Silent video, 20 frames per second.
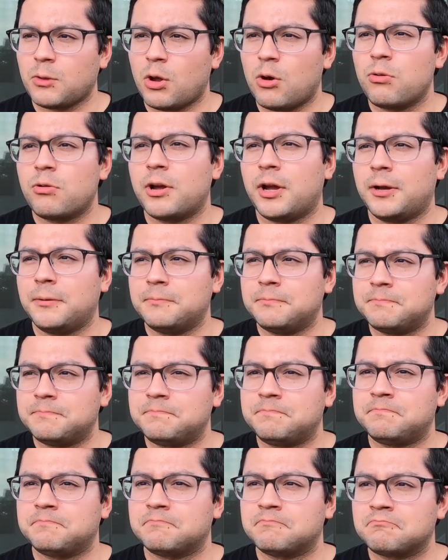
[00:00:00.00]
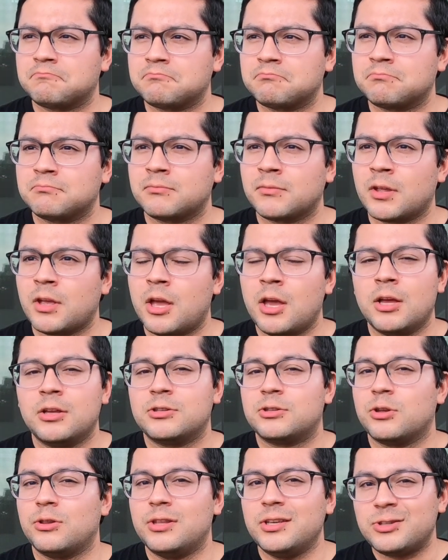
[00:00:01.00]
Okay.
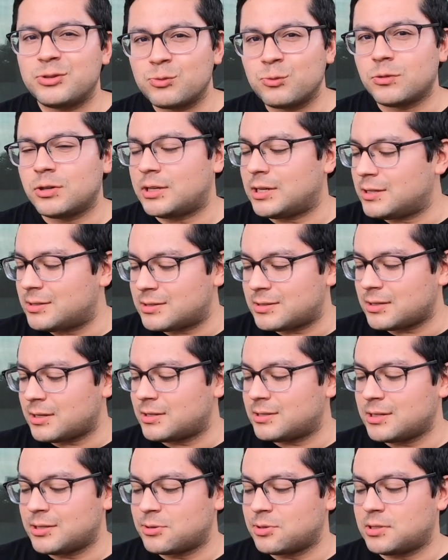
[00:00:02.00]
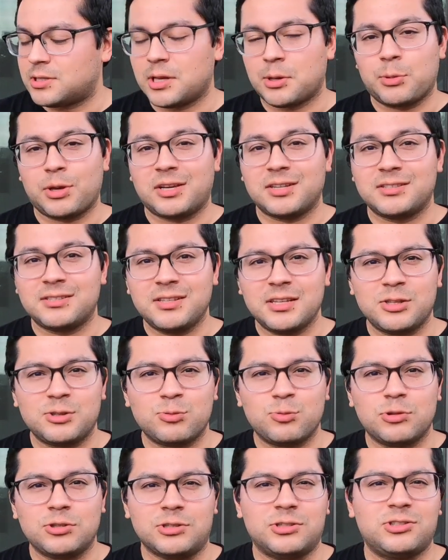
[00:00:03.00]
So this one, it's interesting because this
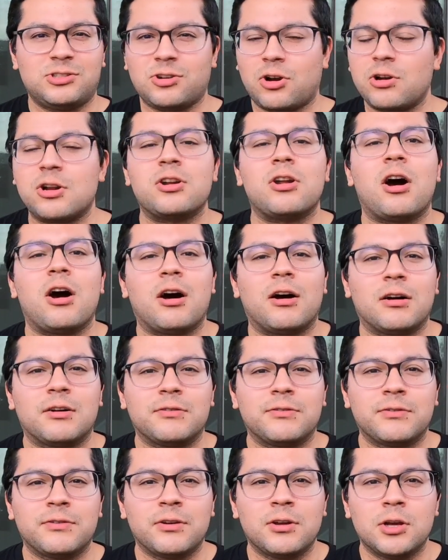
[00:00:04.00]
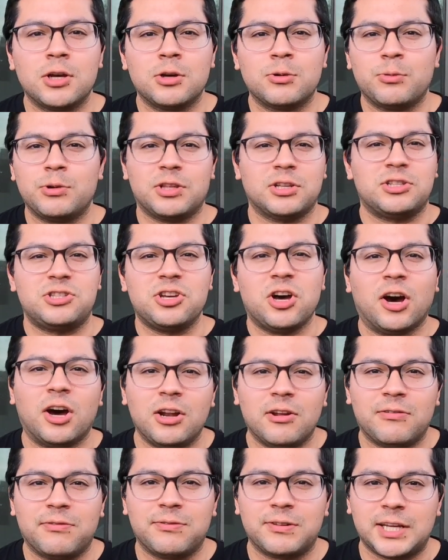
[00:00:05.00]
one started off with a ton
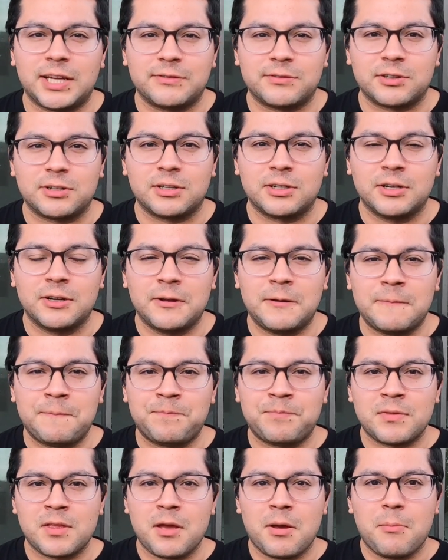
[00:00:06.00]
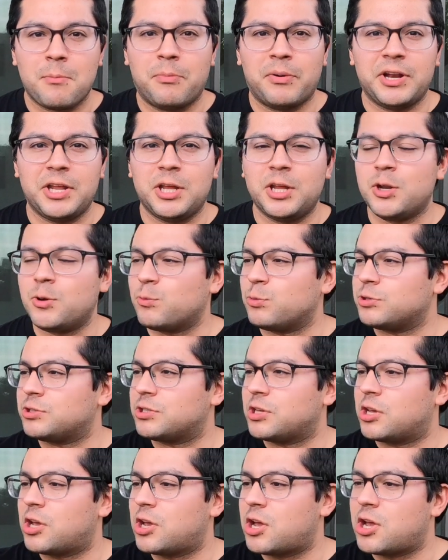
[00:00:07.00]
of flavor, but it
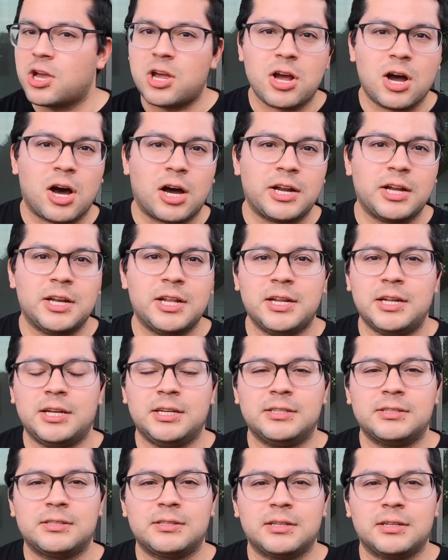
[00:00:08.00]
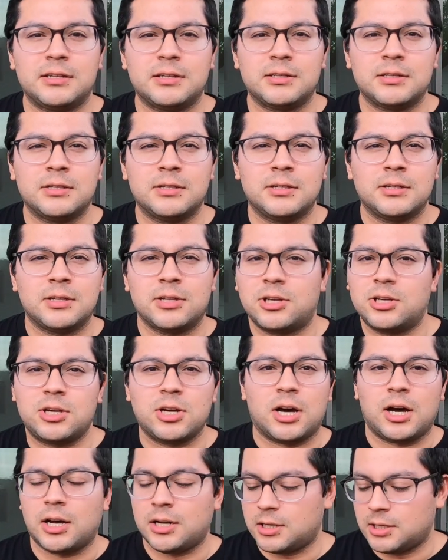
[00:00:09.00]
was gone in an instant.
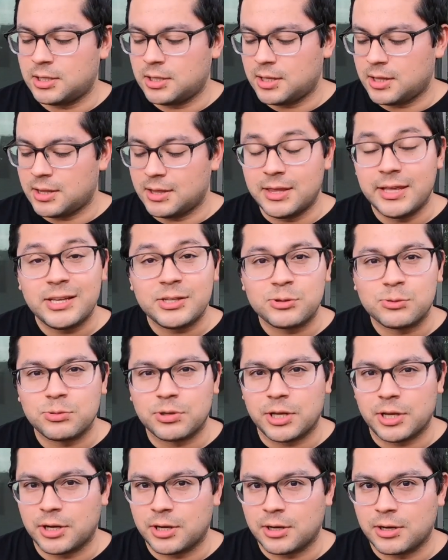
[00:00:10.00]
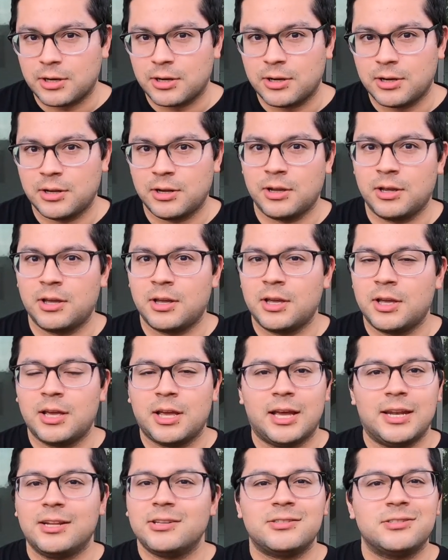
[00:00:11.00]
Gone. This one here,
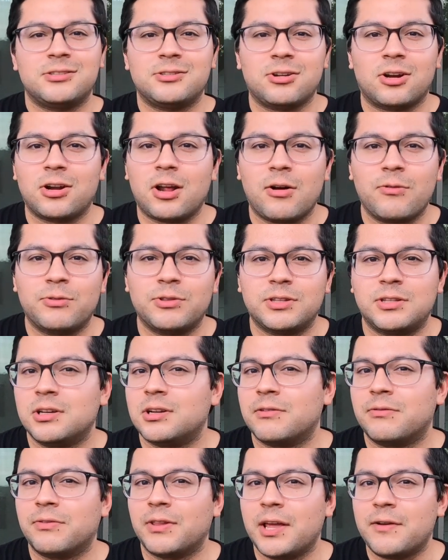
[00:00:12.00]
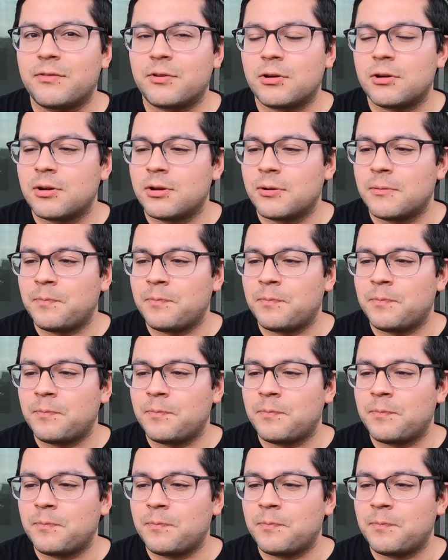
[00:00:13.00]
it doesn't start off with a ton of flavor,